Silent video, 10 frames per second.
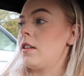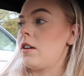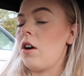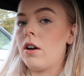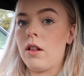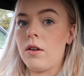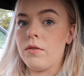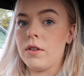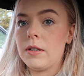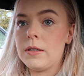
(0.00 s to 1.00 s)
of the
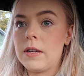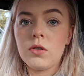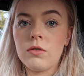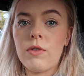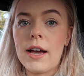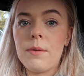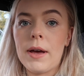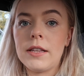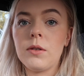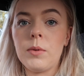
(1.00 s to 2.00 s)
coilovers. I used to ride
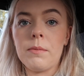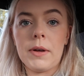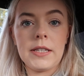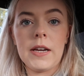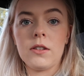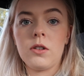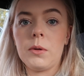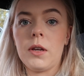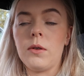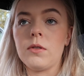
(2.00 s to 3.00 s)
better with my
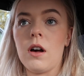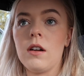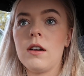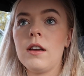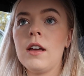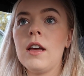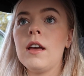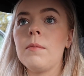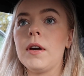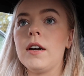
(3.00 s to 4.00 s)
TSWs on
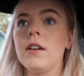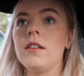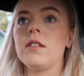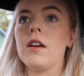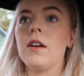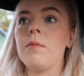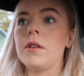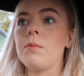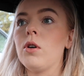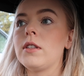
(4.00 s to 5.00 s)
because
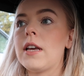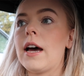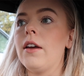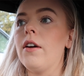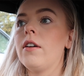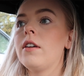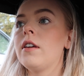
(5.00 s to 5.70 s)
there's more tyre.